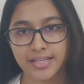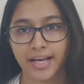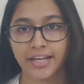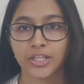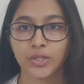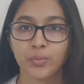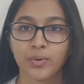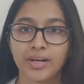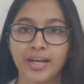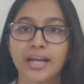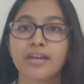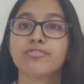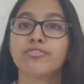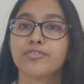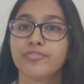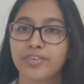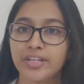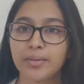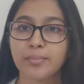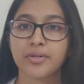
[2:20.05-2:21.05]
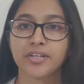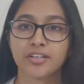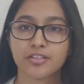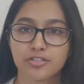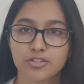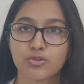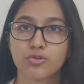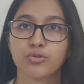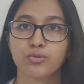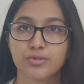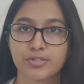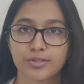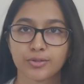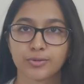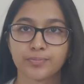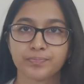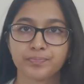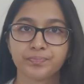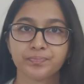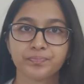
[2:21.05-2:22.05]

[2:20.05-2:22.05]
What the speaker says: and you will get 50 minutes to do so.